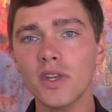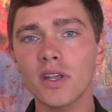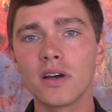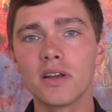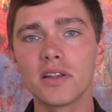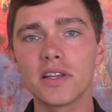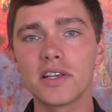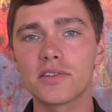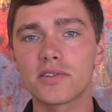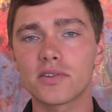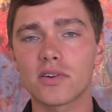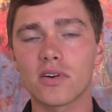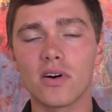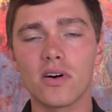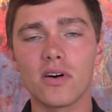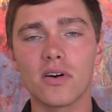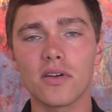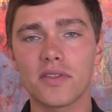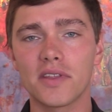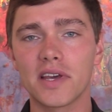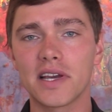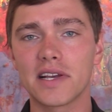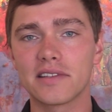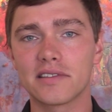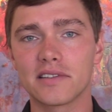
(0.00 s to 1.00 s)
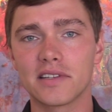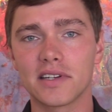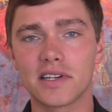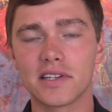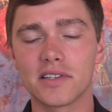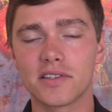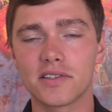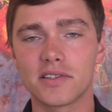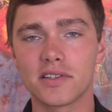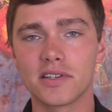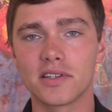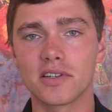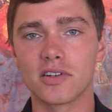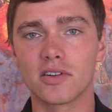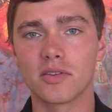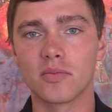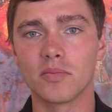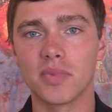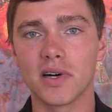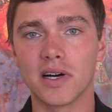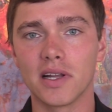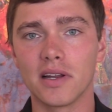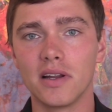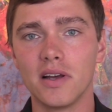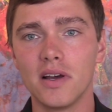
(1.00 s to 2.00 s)
And these are all things to consider.
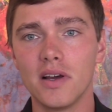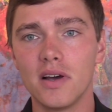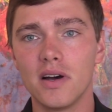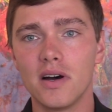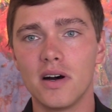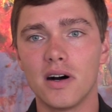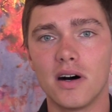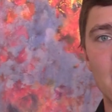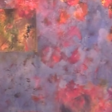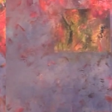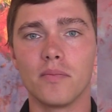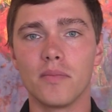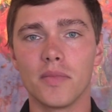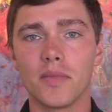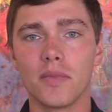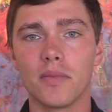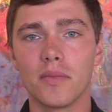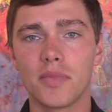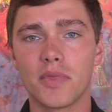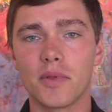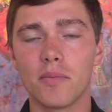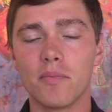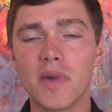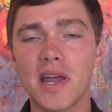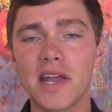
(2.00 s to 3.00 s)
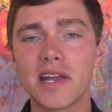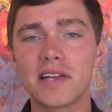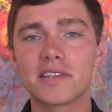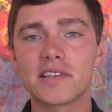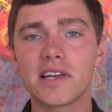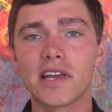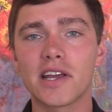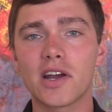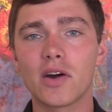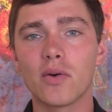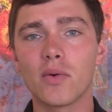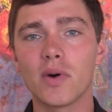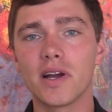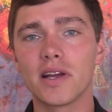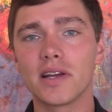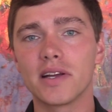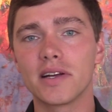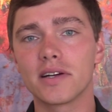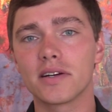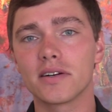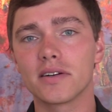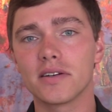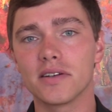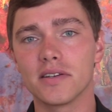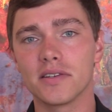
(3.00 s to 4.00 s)
But mm. um, the main takeaway
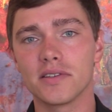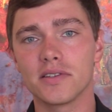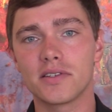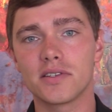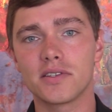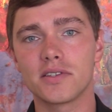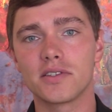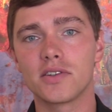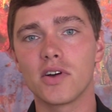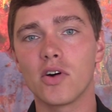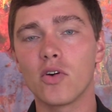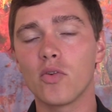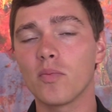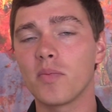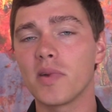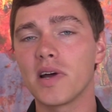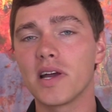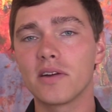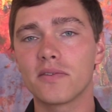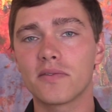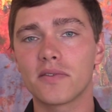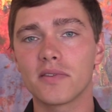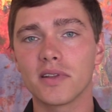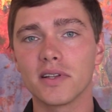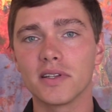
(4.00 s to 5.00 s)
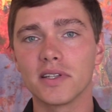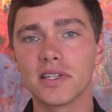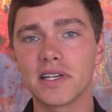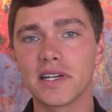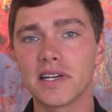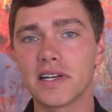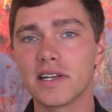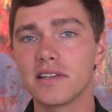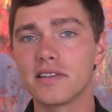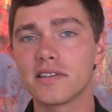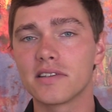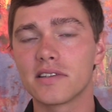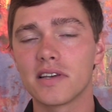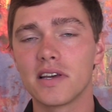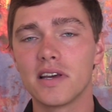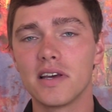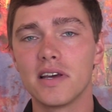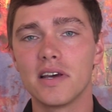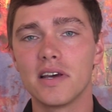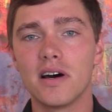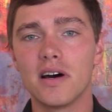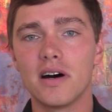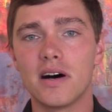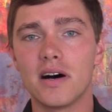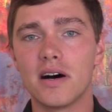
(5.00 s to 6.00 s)
here is don't pay for the leads
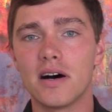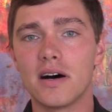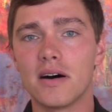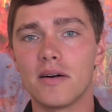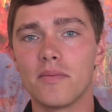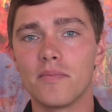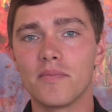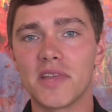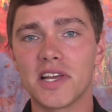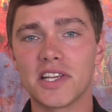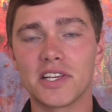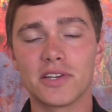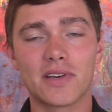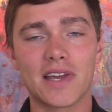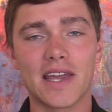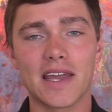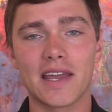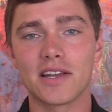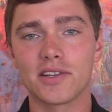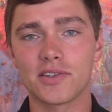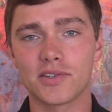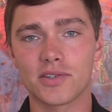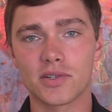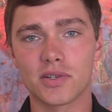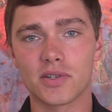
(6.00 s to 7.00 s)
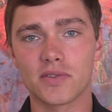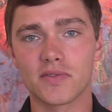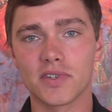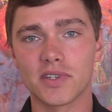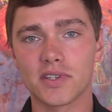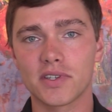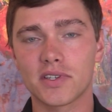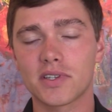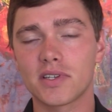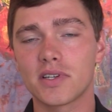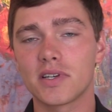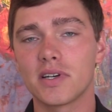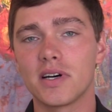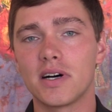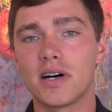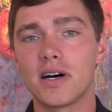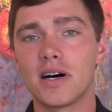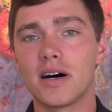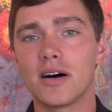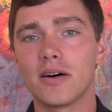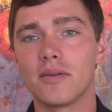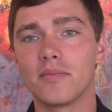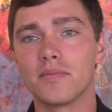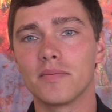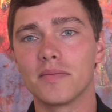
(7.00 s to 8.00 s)
um, that you can't service.
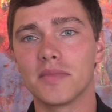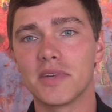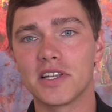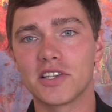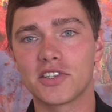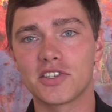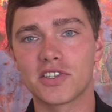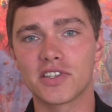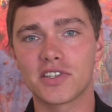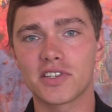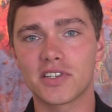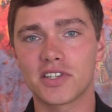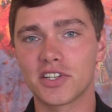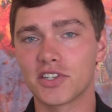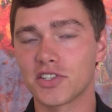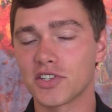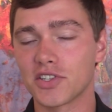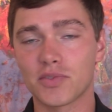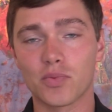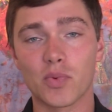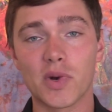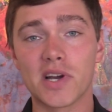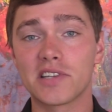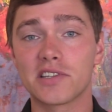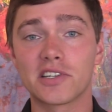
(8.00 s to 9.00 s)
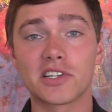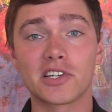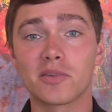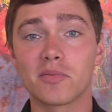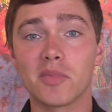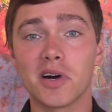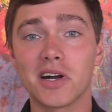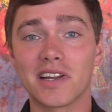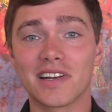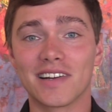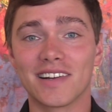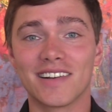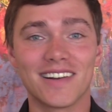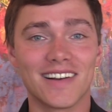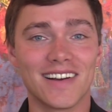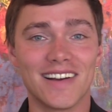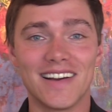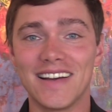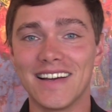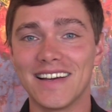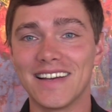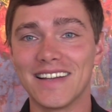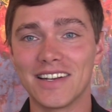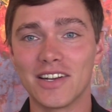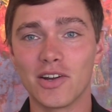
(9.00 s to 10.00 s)
Um, it's just, you're just wasting your money.
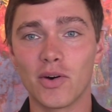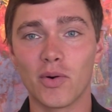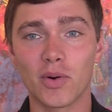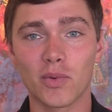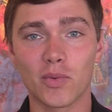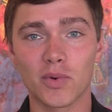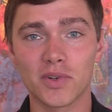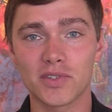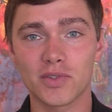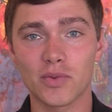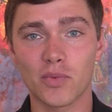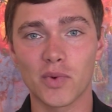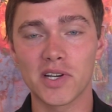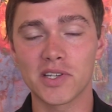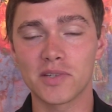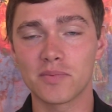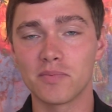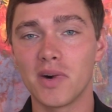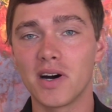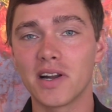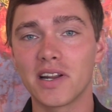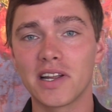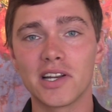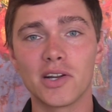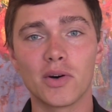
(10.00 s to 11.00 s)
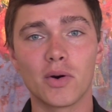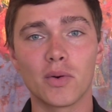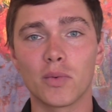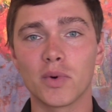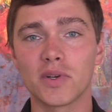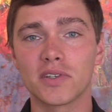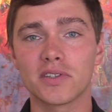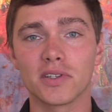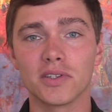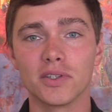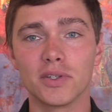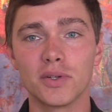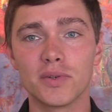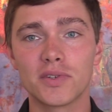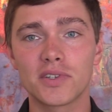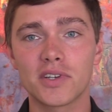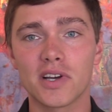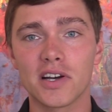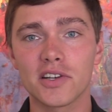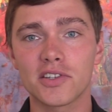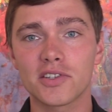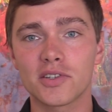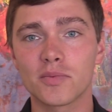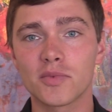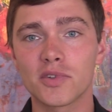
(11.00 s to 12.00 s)
And no one wants to waste money, no one wants to lose
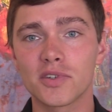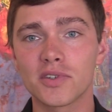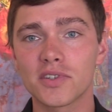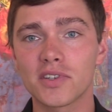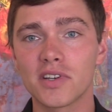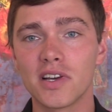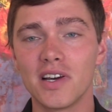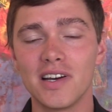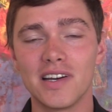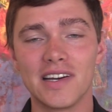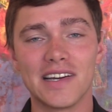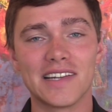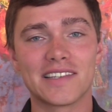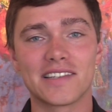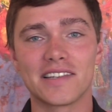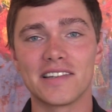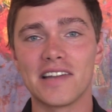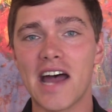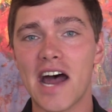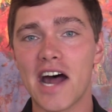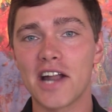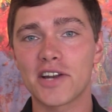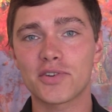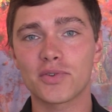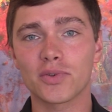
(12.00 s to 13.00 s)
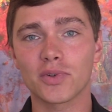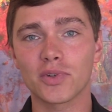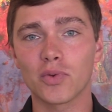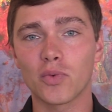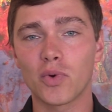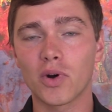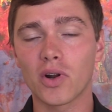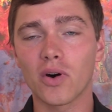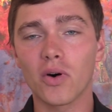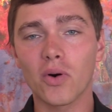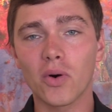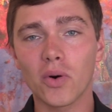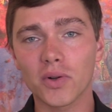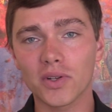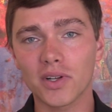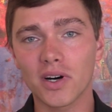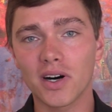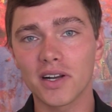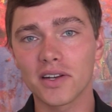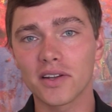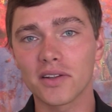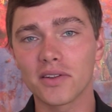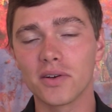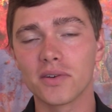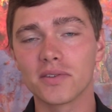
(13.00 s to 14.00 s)
customers. It's natural to want to hold
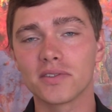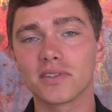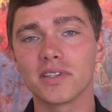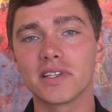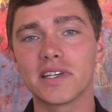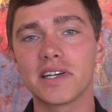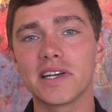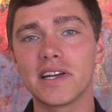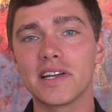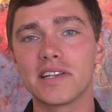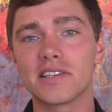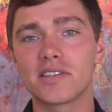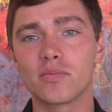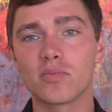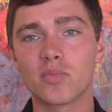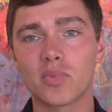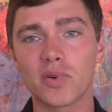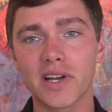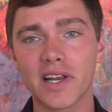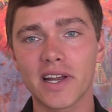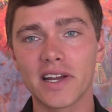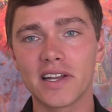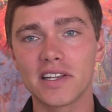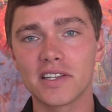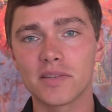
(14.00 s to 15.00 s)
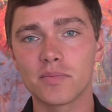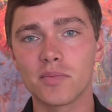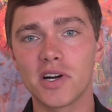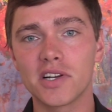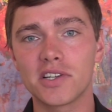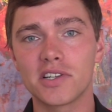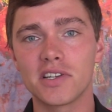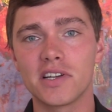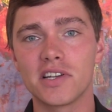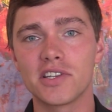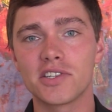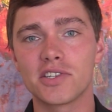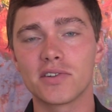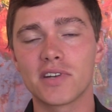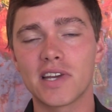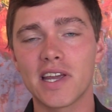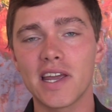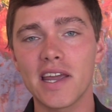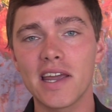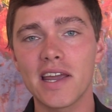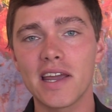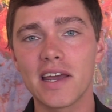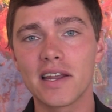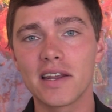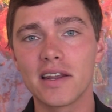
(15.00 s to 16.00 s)
on to those leads and bring in as much in as you
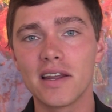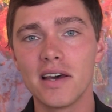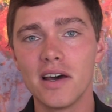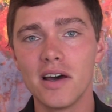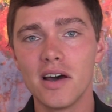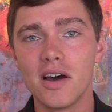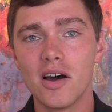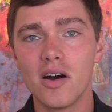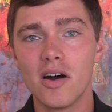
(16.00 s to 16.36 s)
can.